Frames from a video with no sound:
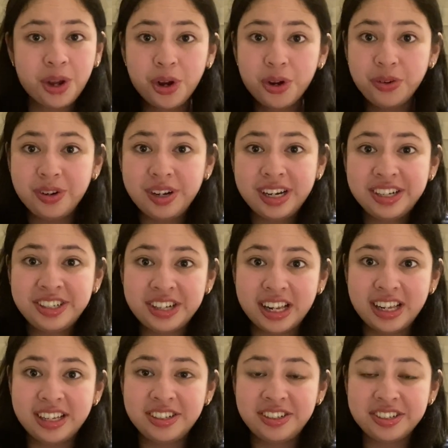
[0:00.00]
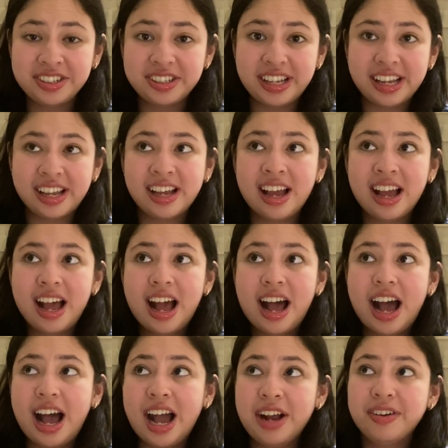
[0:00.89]
reading challenges like
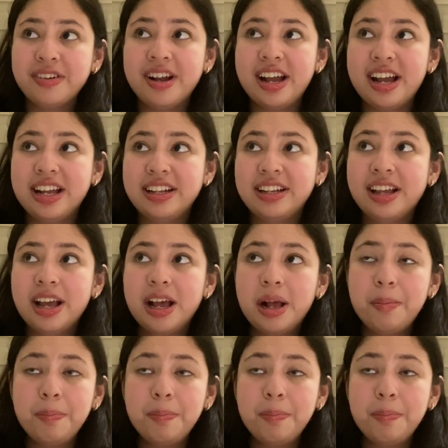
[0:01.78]
I read